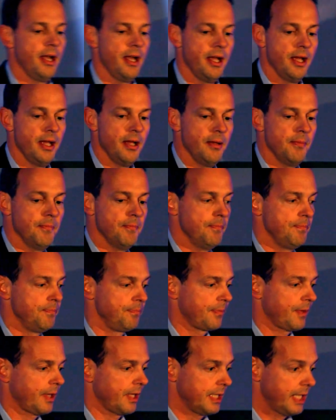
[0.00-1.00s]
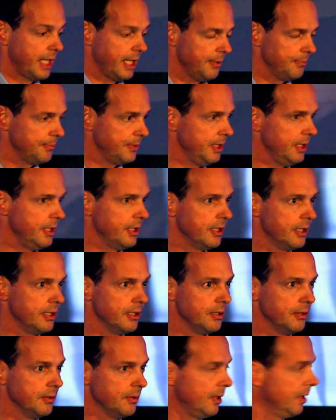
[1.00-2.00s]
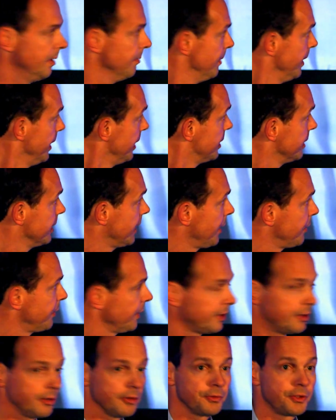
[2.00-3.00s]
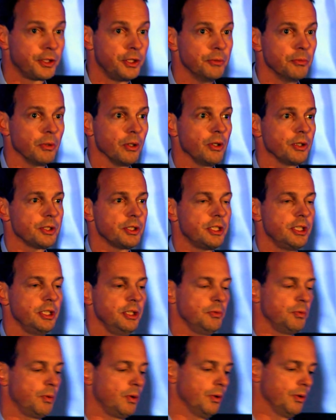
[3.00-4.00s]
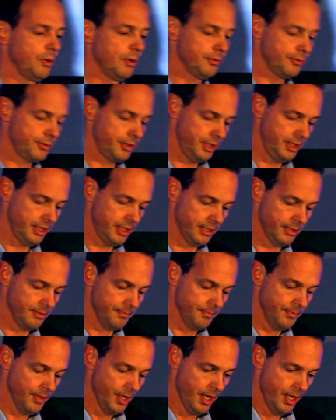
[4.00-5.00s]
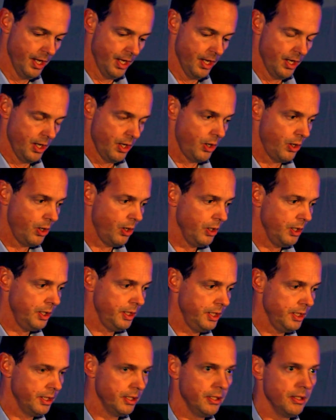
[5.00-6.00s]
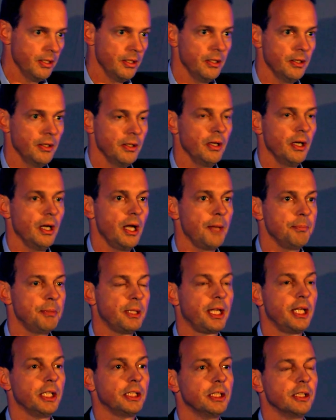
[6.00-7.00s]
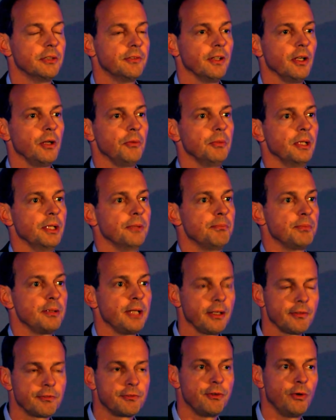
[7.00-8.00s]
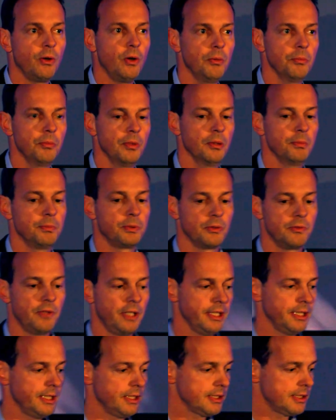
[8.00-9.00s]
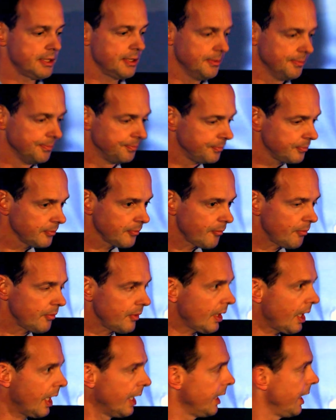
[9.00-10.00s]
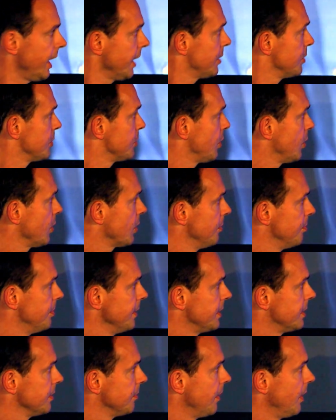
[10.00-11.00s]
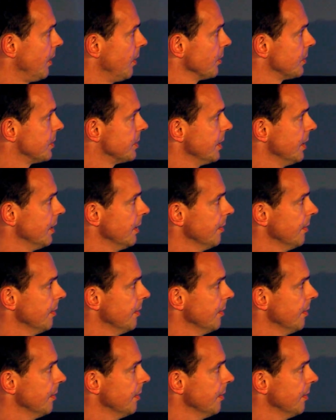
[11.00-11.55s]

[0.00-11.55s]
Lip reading: I'm the Managing Director of Cumulocity, one of the early application development platform providers. And I'd like to talk a bit about